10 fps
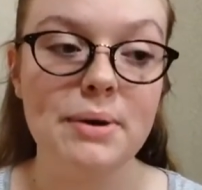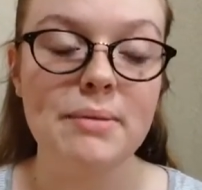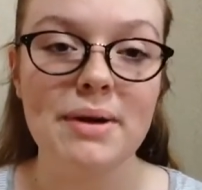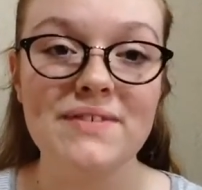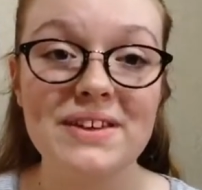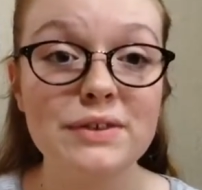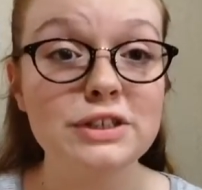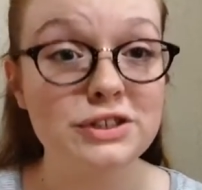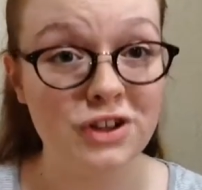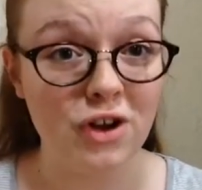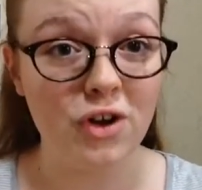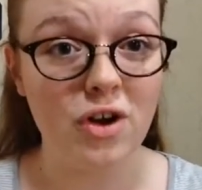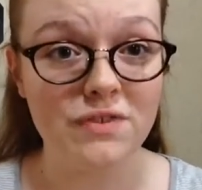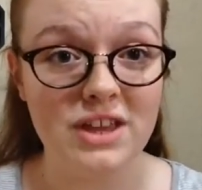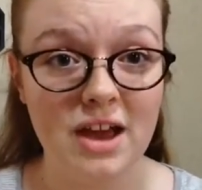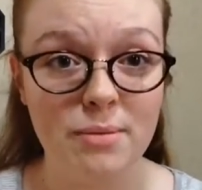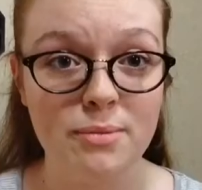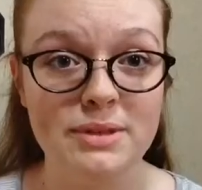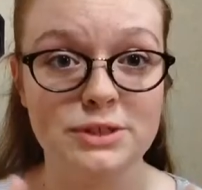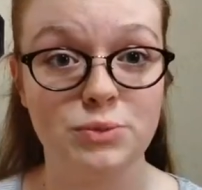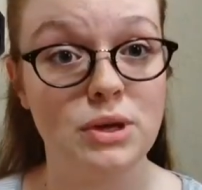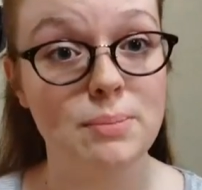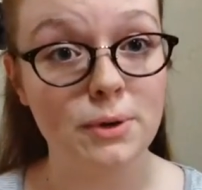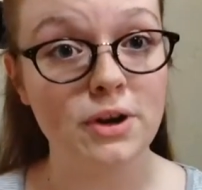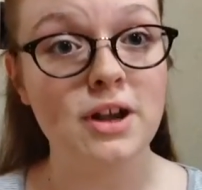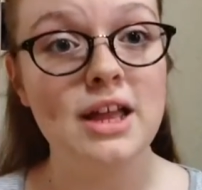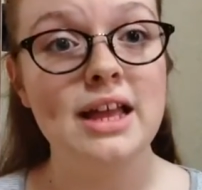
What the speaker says: but my favorite song off the album is Reaper.